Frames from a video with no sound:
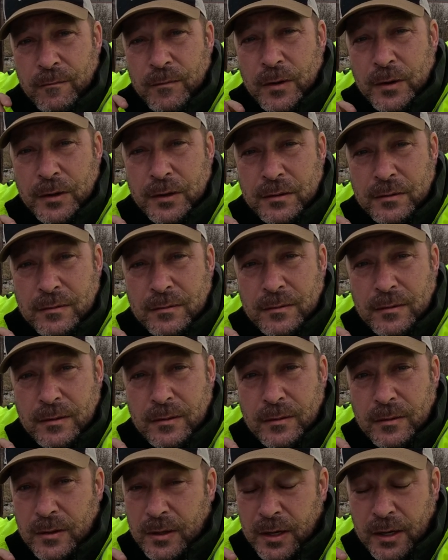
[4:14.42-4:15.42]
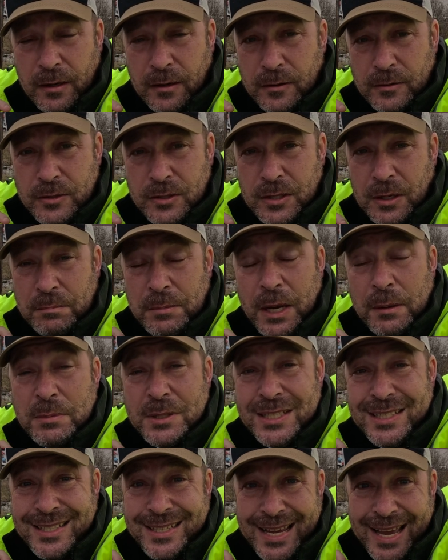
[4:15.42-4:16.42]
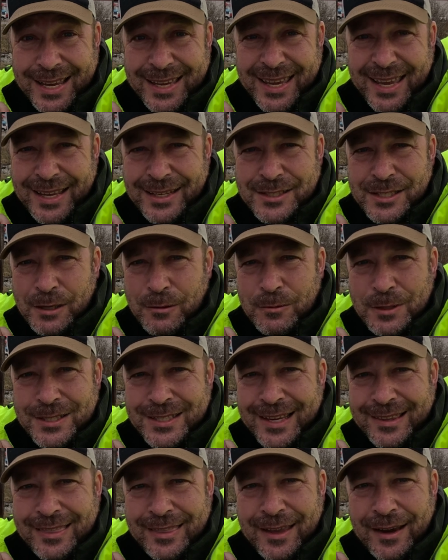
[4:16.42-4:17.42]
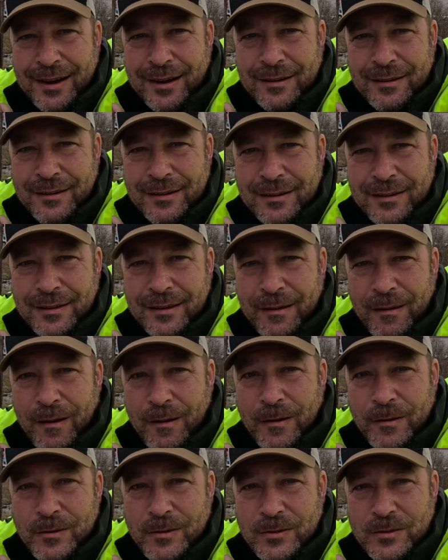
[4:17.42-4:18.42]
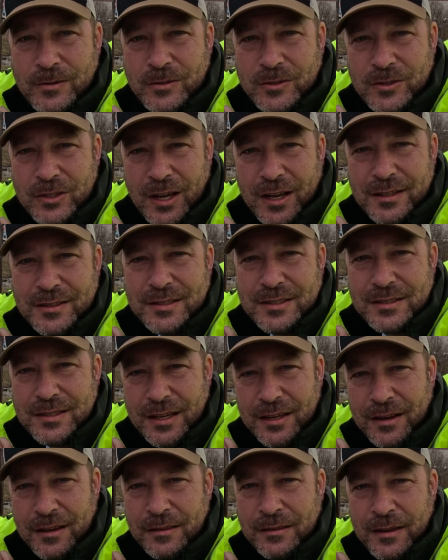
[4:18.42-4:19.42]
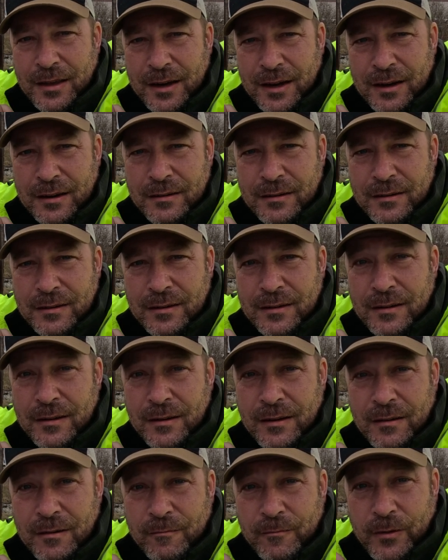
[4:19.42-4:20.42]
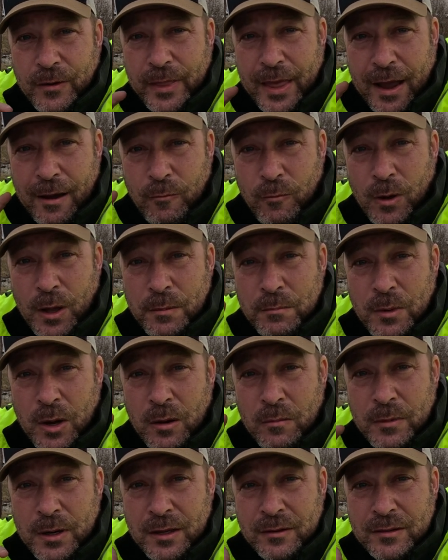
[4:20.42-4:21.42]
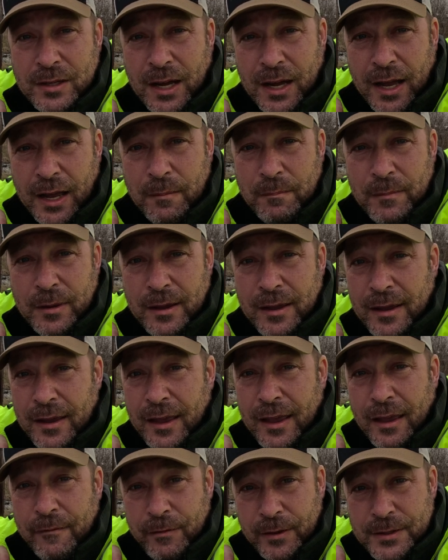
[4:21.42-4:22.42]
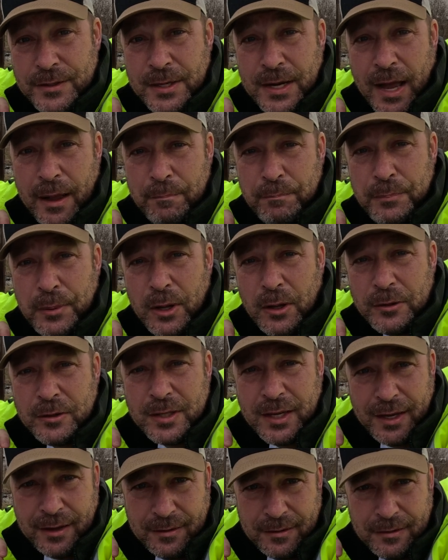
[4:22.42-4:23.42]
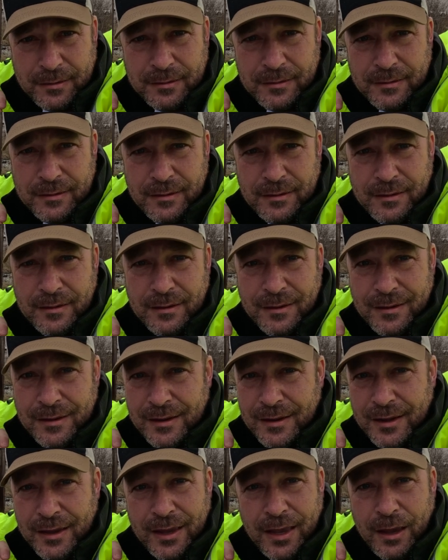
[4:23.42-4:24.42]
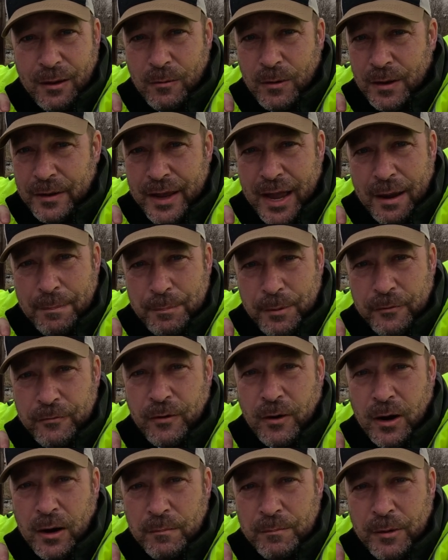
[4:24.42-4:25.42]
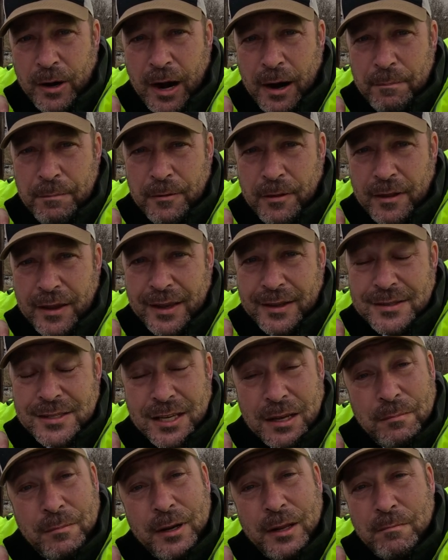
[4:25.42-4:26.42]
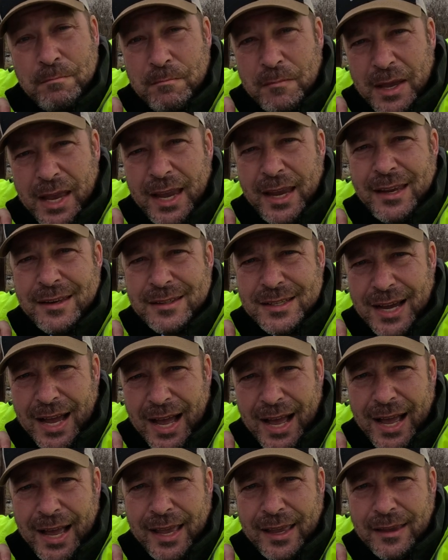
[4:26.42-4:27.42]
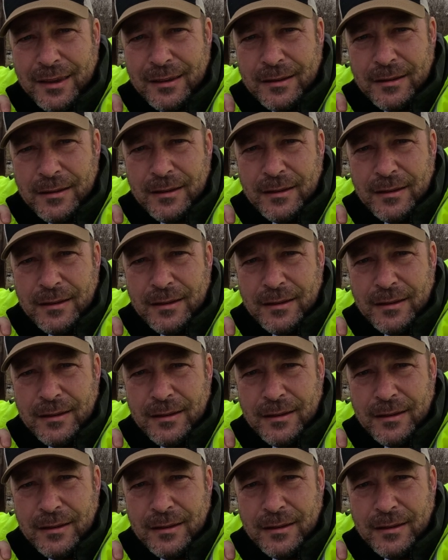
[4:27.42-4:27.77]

For years, sometimes decades, it will sit there and it's just sitting there for that one moment in time. If it's not bolted, it will not perform properly and somebody may die.